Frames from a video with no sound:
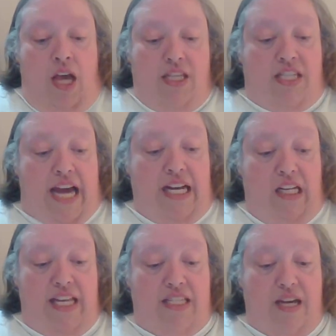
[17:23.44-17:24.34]

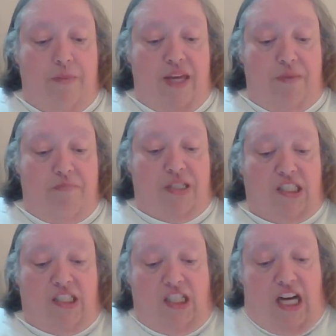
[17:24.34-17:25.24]
Suddenly, something
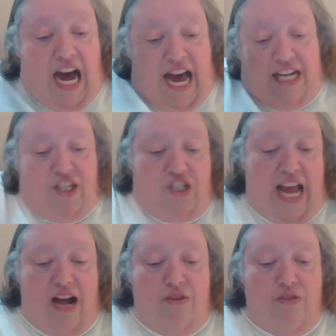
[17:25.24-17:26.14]
plunged
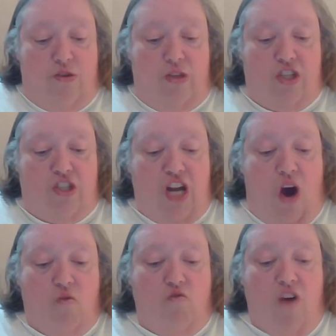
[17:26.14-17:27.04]
down through the
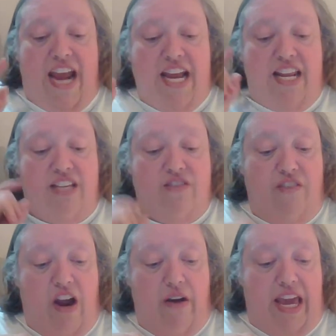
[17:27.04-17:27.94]
snow right at his
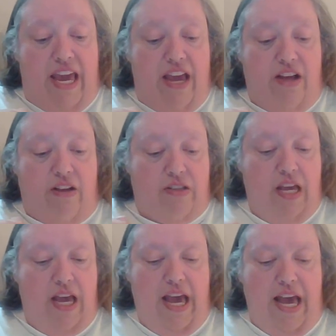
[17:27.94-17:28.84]
very heels.
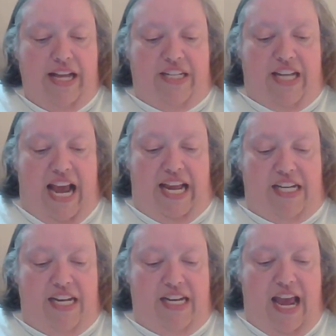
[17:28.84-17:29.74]
Danny
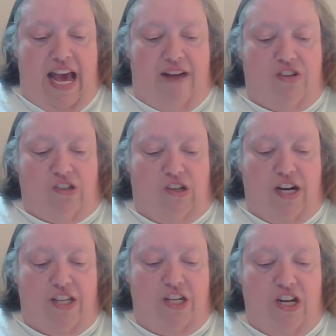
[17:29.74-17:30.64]
didn't have to
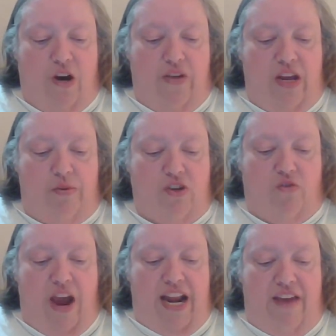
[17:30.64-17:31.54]
look to know that it was
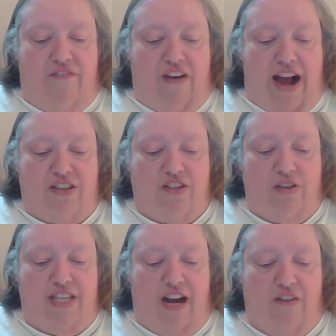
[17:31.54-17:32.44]
Granny Fox
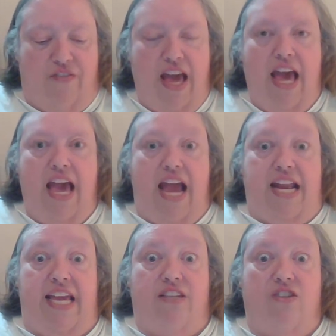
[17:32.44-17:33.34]
herself and
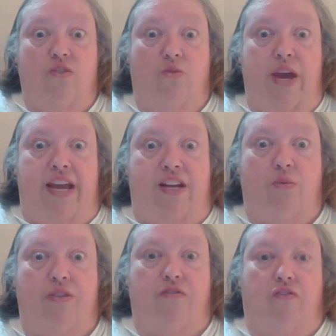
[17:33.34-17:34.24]
he squeaked
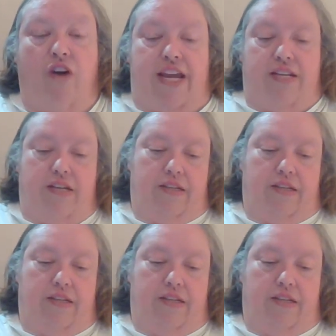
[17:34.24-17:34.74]
with fright.